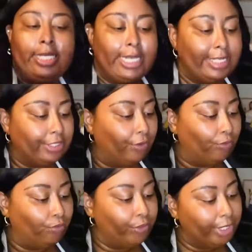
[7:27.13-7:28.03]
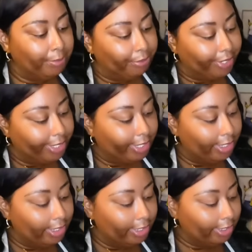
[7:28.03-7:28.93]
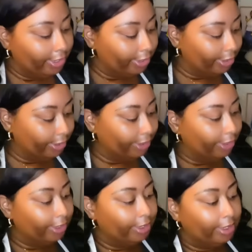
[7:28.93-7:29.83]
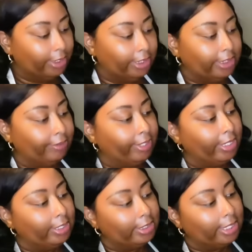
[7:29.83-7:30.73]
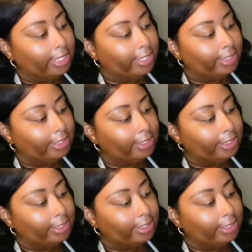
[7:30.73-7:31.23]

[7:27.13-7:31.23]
That's a really pretty color. Let's see what that looks like.